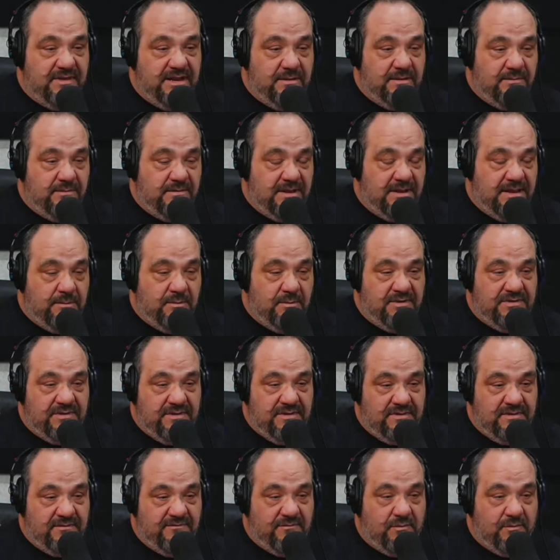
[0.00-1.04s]
them
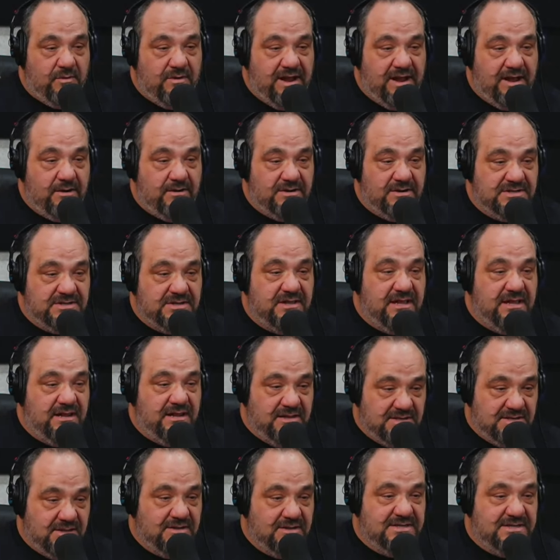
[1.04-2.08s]
within the 4 hours so that
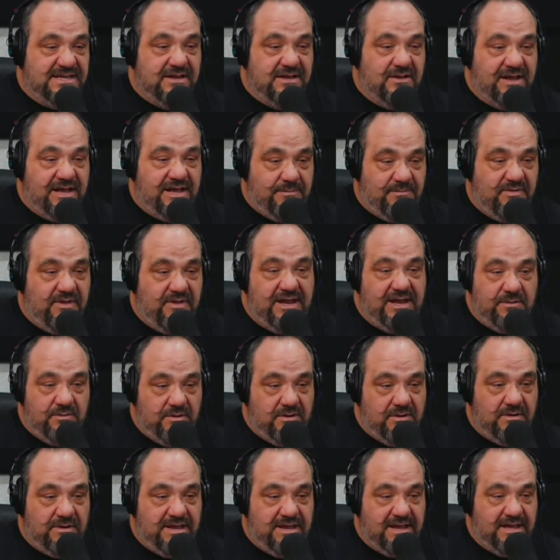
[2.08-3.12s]
as long as they all get played,
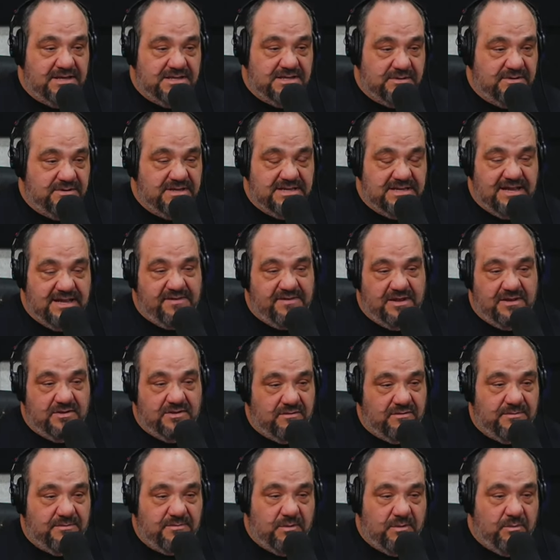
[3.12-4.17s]
we're okay. So it doesn't have to
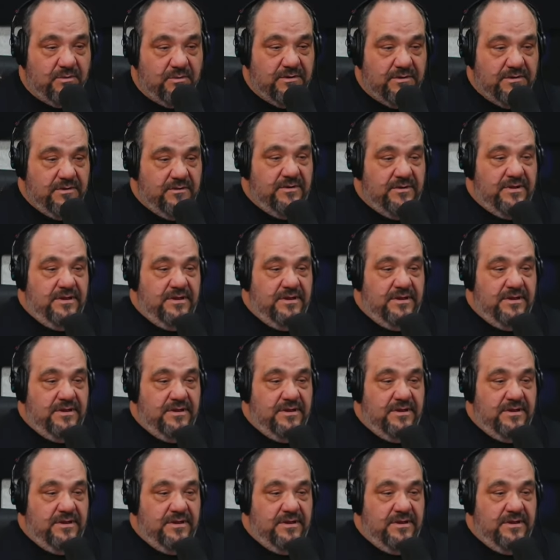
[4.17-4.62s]
interrupt what we're doing.